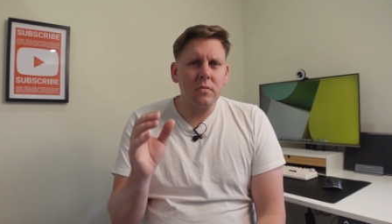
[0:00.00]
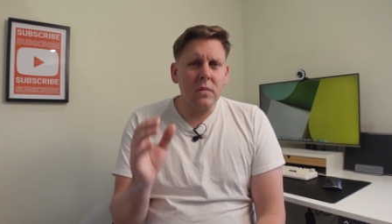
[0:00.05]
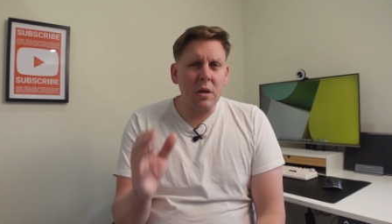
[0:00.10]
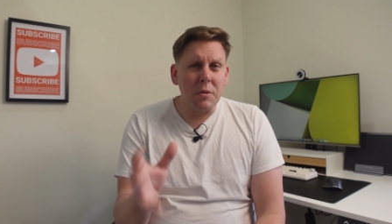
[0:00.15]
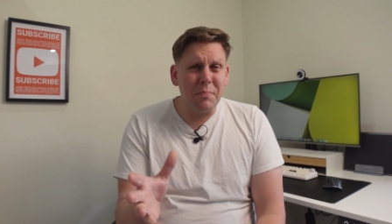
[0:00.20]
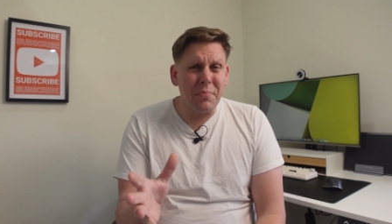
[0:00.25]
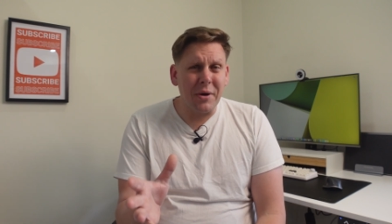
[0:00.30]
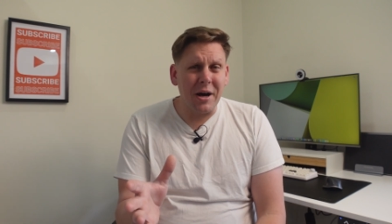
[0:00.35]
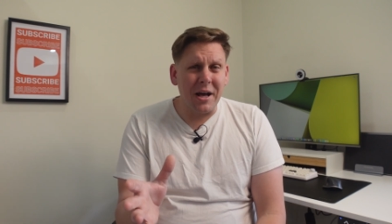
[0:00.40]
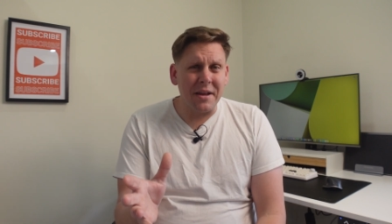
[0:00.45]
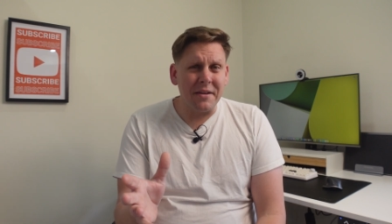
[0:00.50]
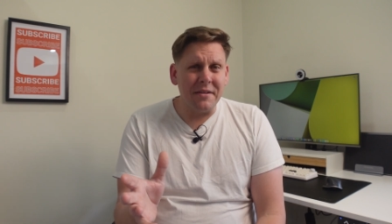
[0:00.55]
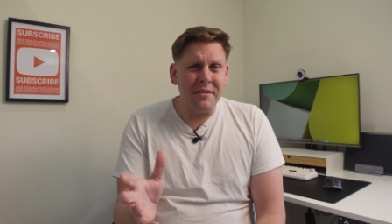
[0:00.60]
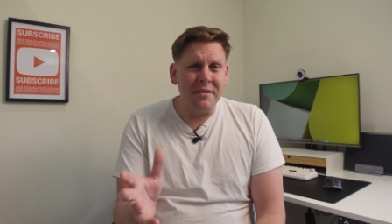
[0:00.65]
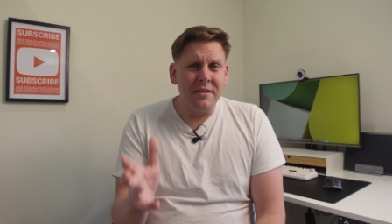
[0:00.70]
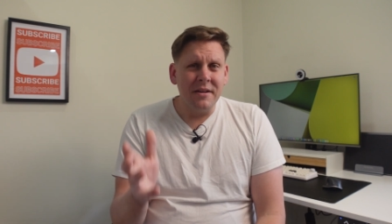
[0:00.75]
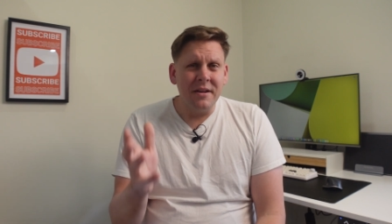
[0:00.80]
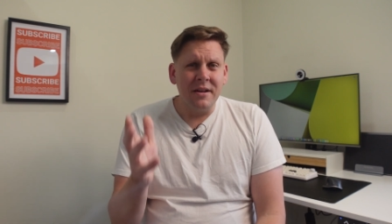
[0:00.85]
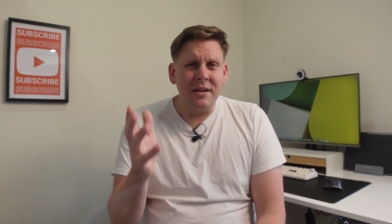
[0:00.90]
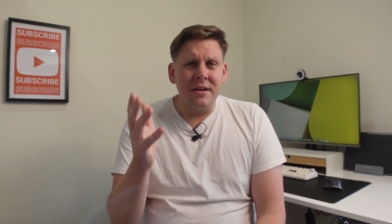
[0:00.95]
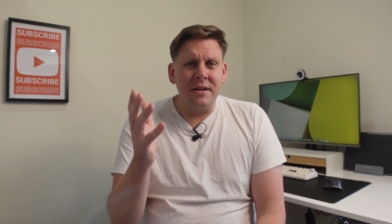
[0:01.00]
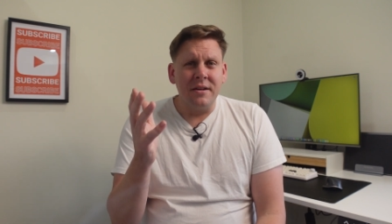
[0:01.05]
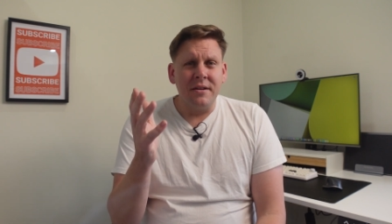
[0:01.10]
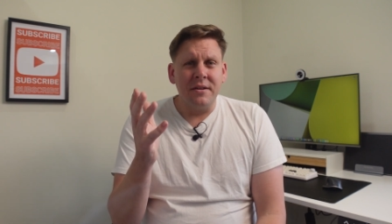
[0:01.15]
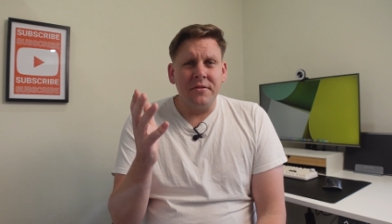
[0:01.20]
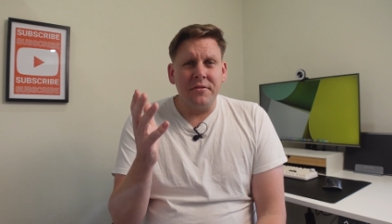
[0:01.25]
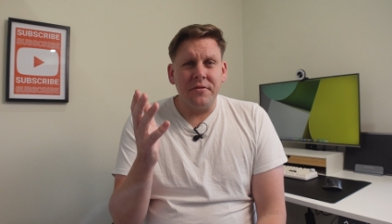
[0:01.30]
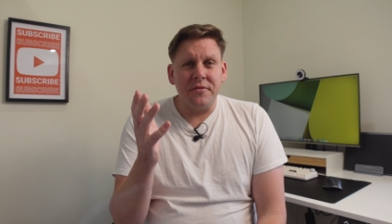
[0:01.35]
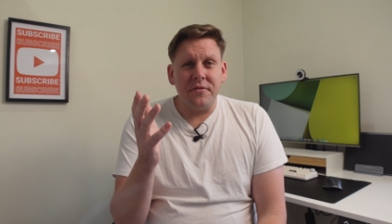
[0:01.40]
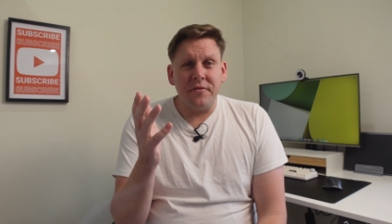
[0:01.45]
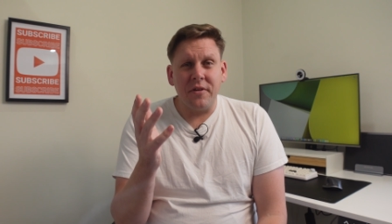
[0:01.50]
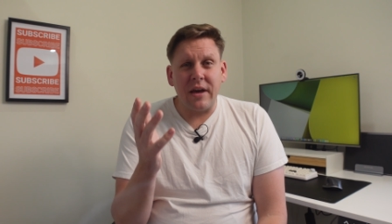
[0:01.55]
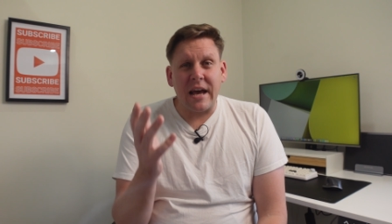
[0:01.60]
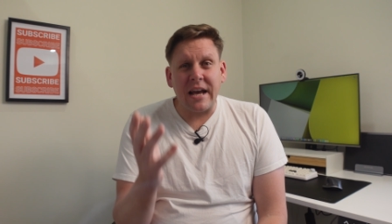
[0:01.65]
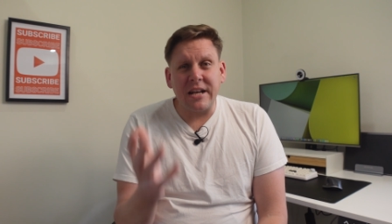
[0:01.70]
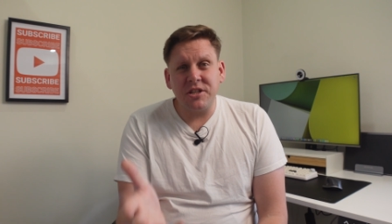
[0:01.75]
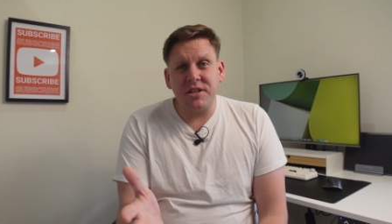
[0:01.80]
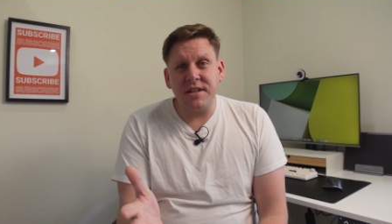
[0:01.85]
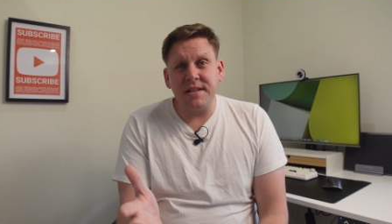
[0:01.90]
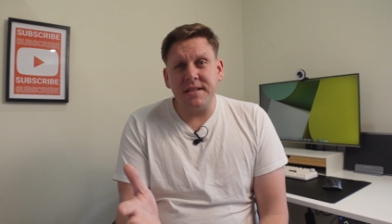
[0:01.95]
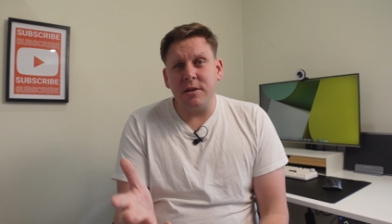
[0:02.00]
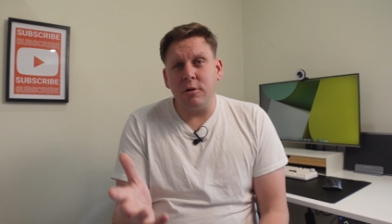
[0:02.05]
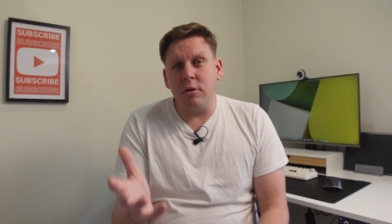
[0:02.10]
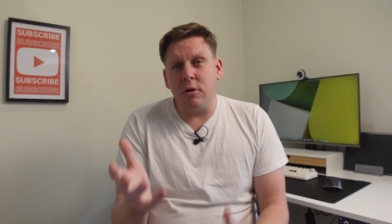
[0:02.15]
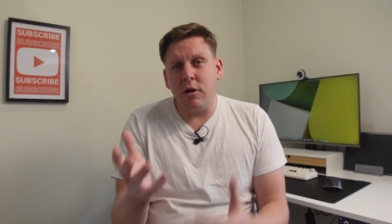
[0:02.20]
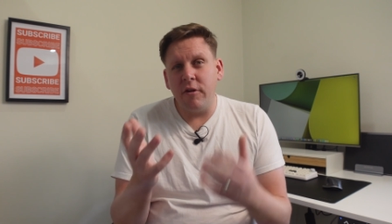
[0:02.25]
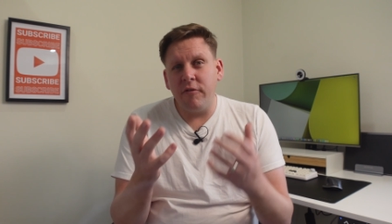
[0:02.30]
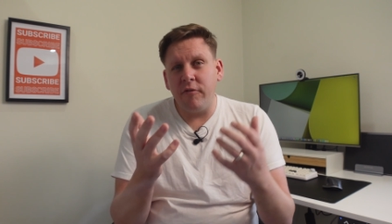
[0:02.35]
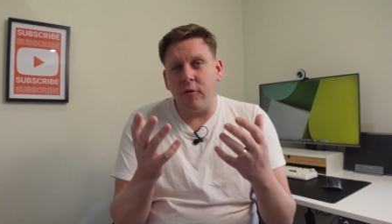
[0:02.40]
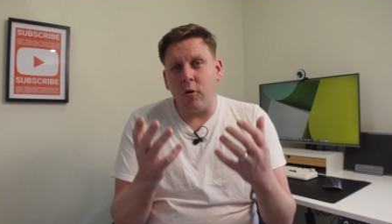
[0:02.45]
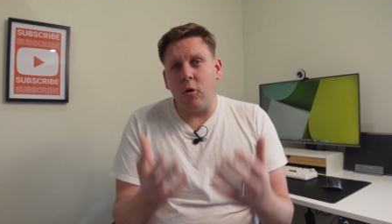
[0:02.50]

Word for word: But HD Zero have